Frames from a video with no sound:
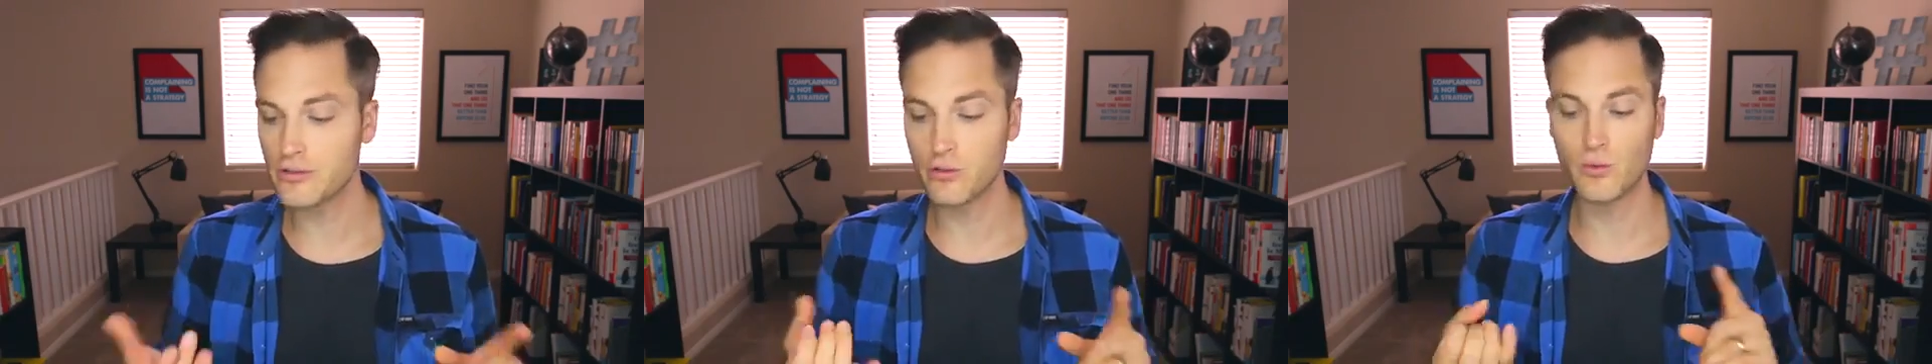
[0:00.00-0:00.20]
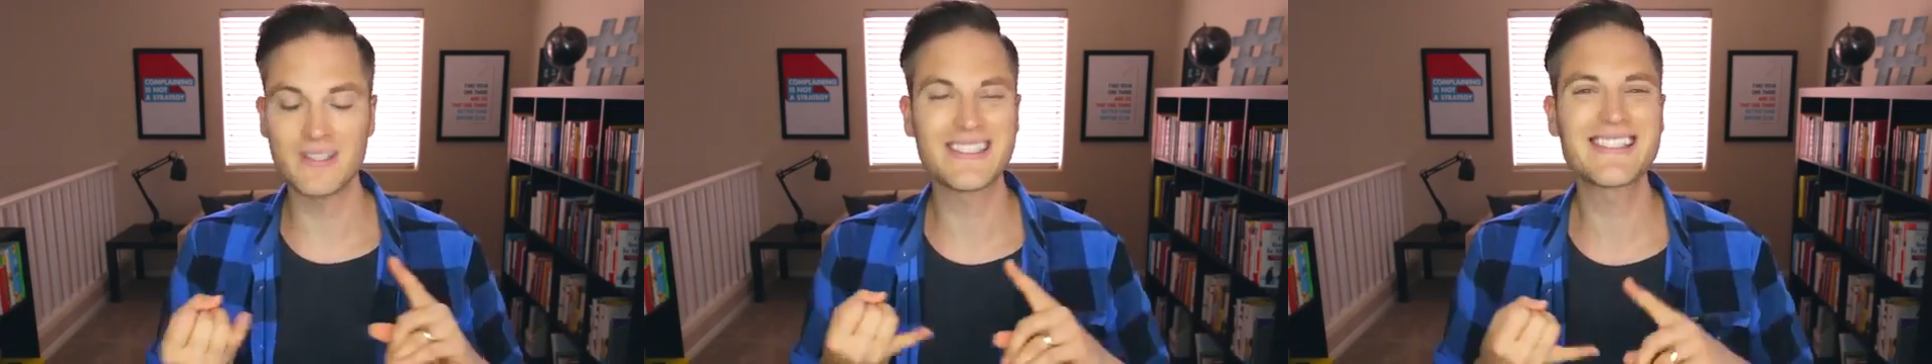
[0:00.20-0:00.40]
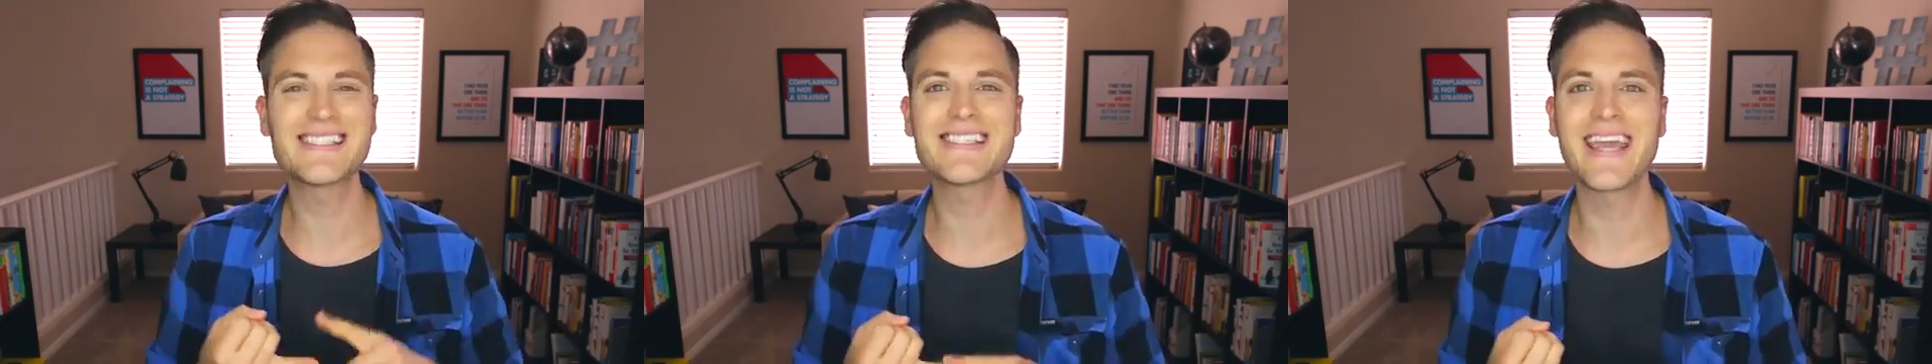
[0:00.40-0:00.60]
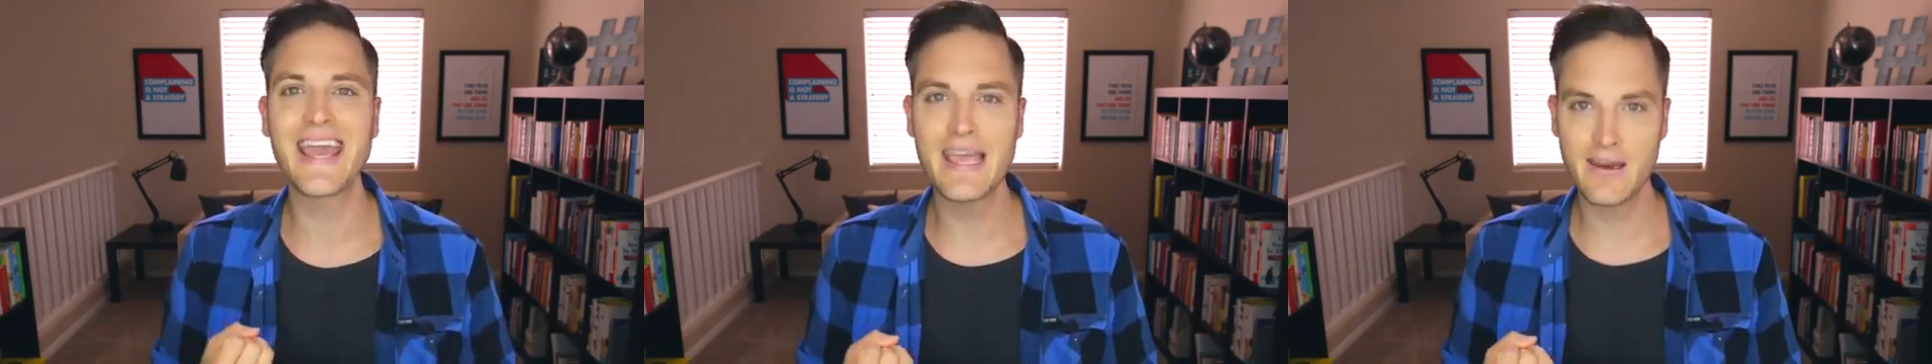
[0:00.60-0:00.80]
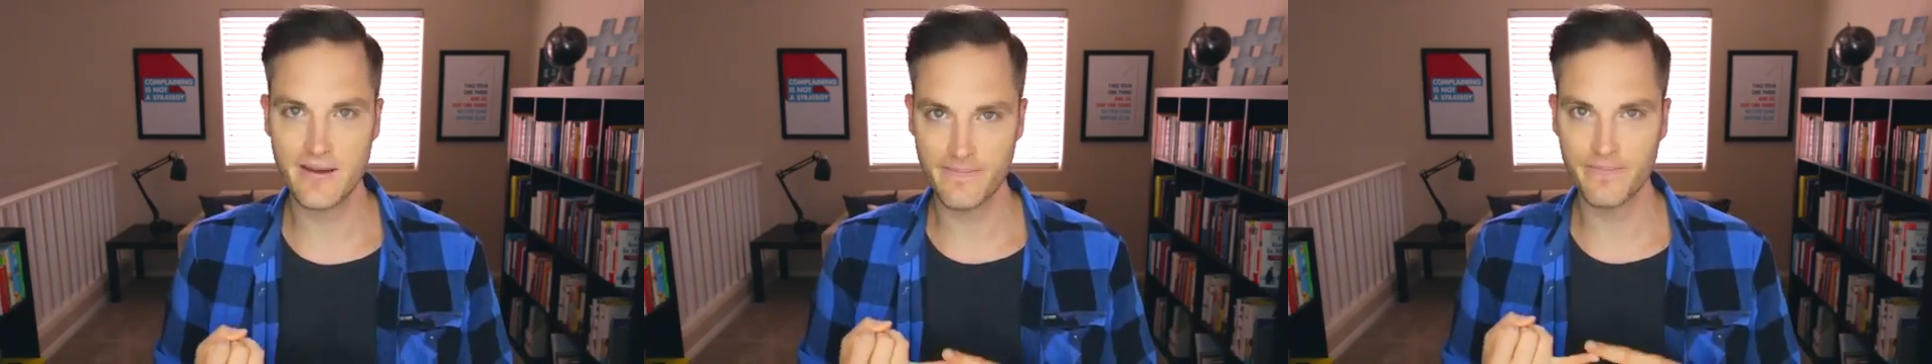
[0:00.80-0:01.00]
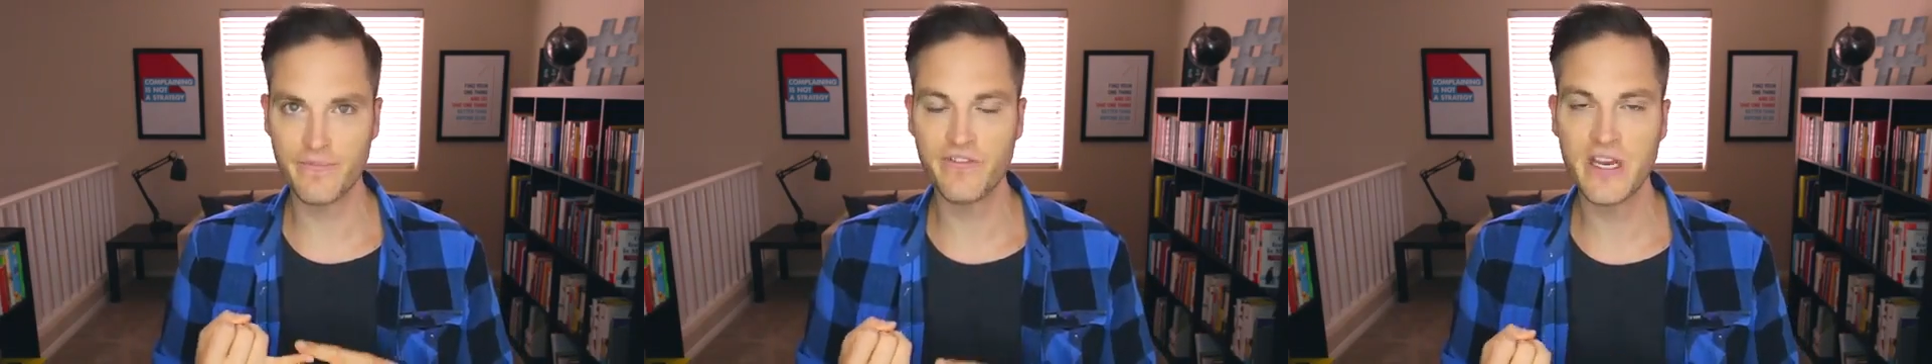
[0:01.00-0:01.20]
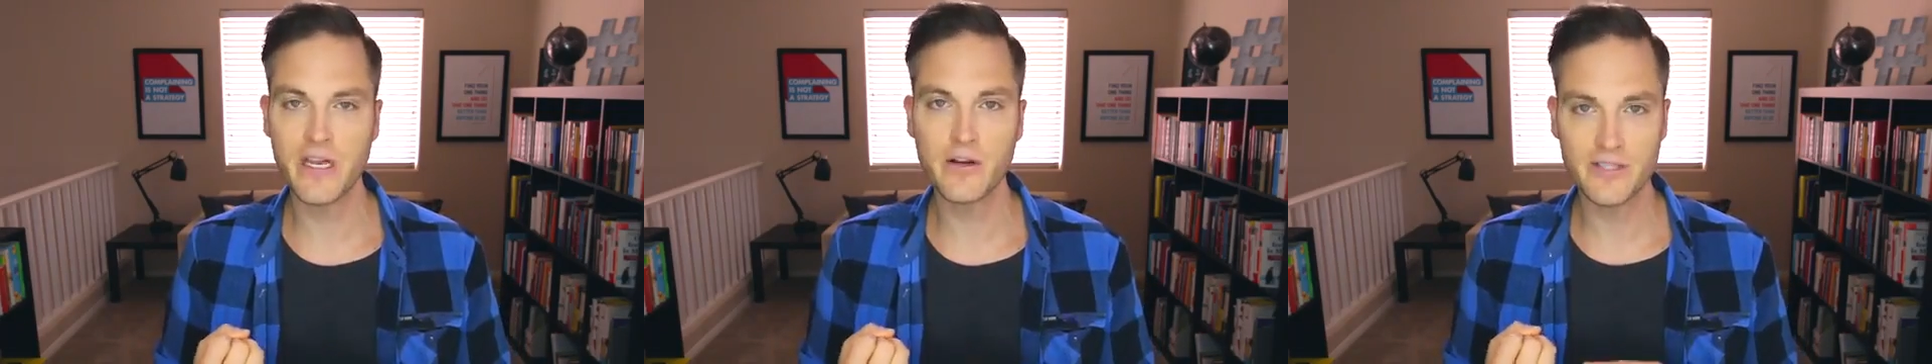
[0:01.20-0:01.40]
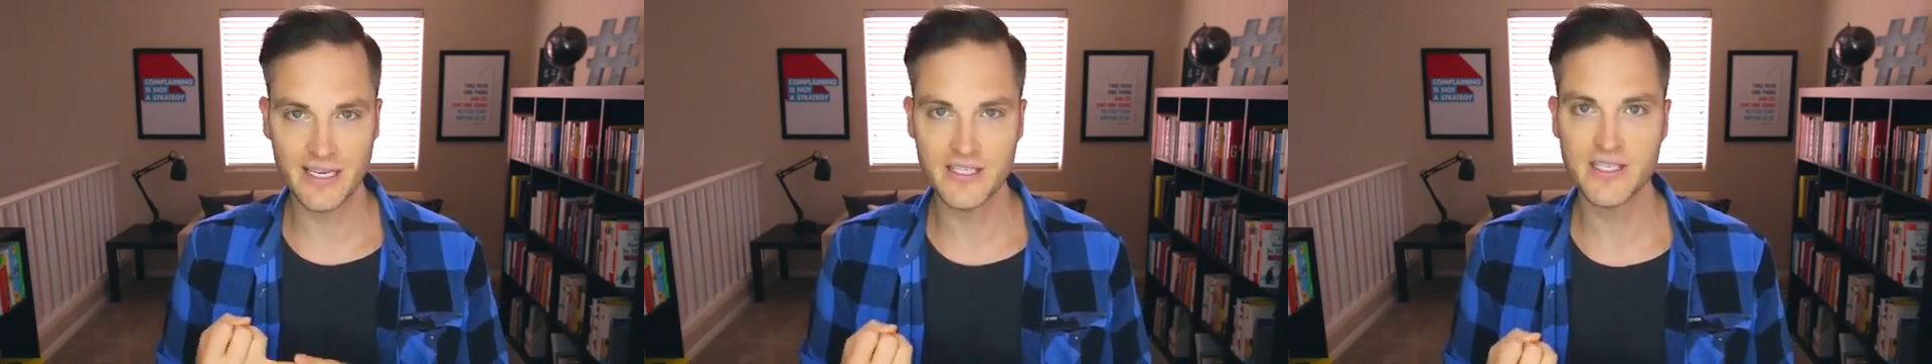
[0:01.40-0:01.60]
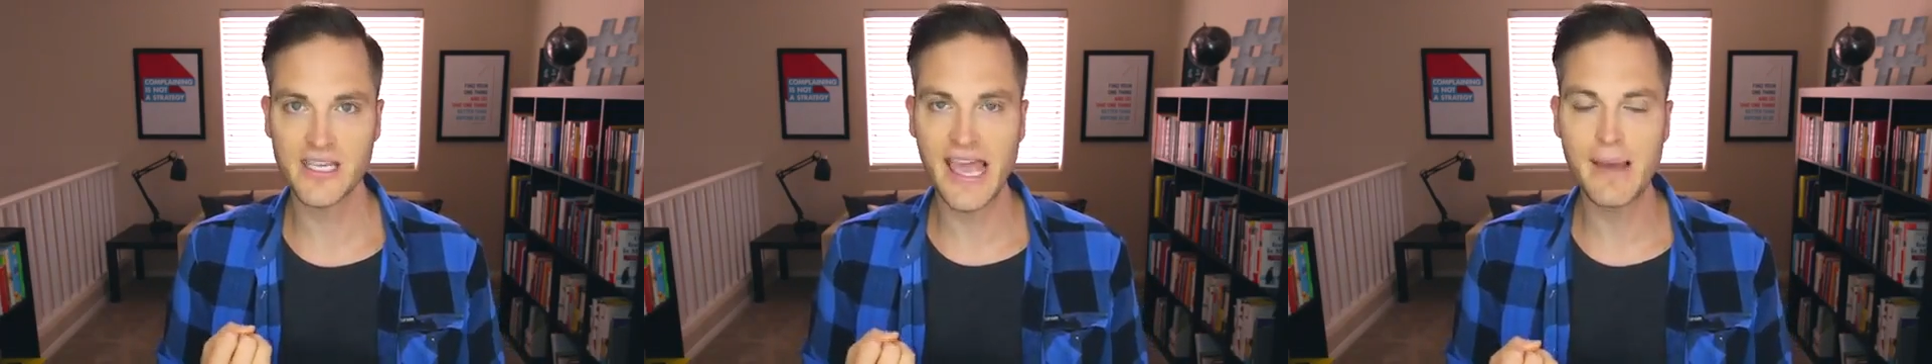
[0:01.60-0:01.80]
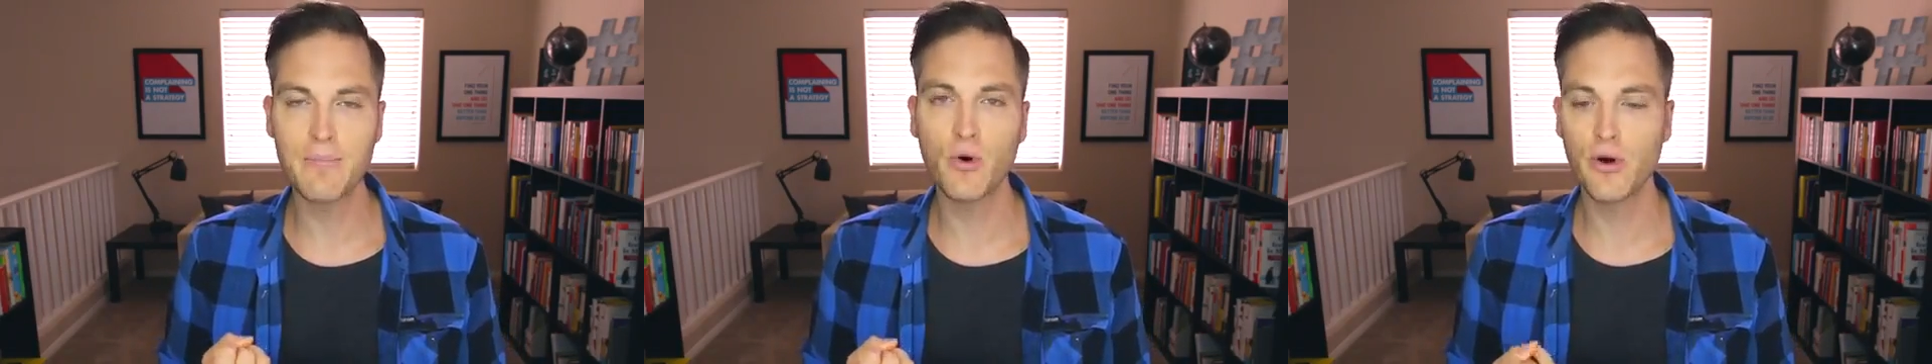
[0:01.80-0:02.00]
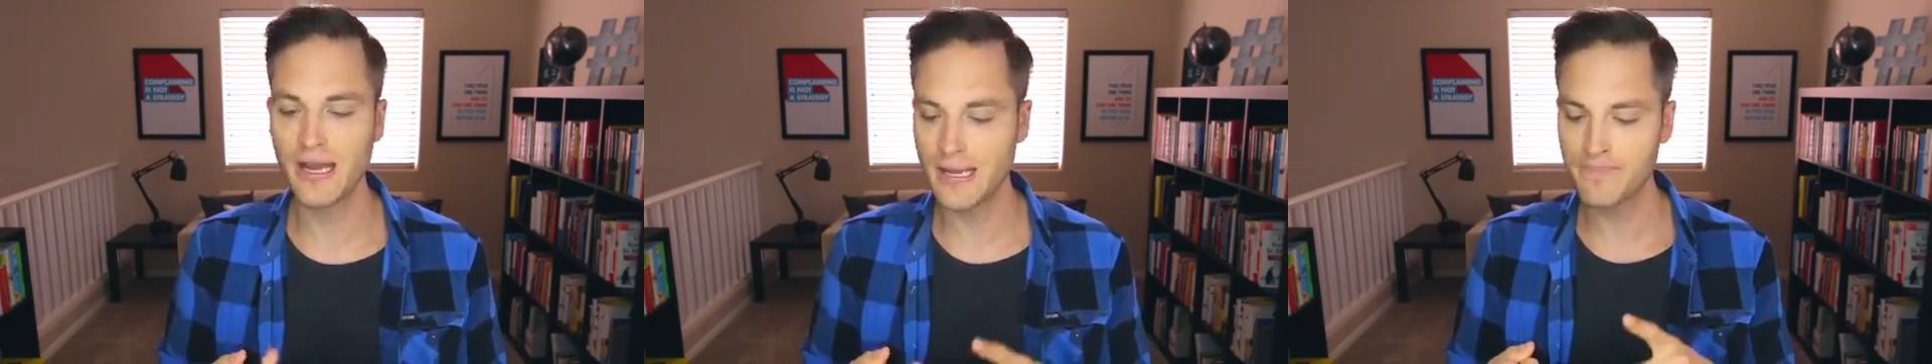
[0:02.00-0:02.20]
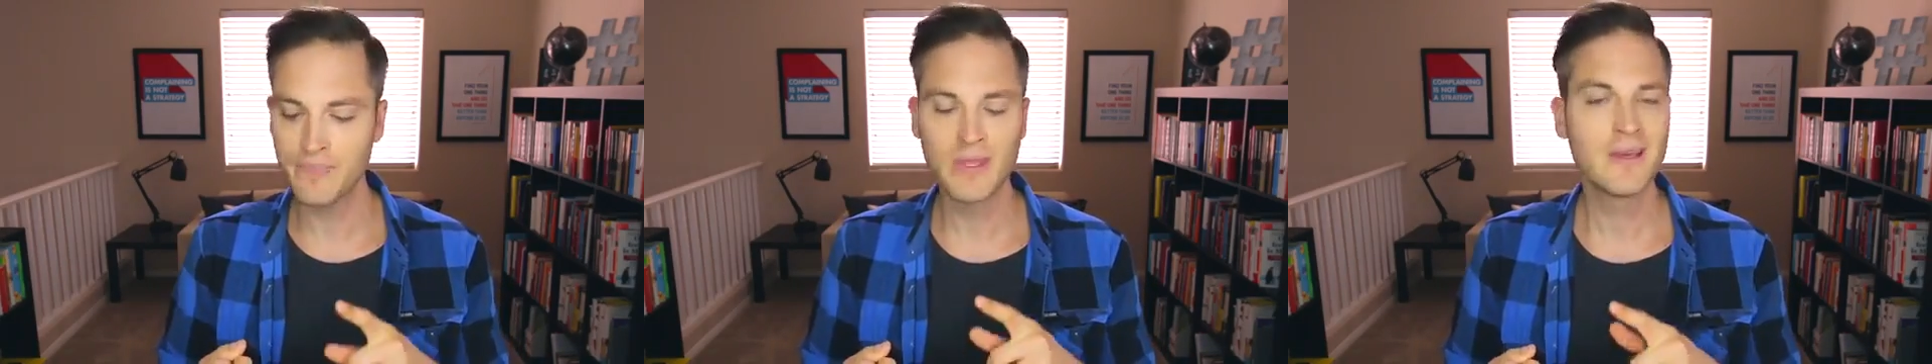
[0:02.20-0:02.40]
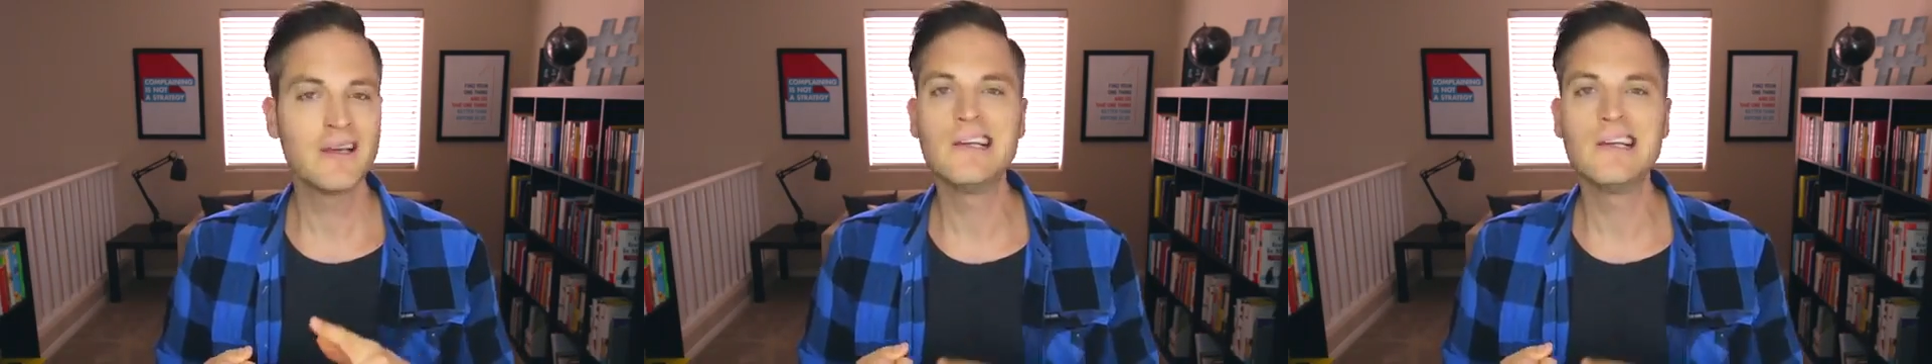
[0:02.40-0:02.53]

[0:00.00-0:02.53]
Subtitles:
to was skate videos, like skateboarding,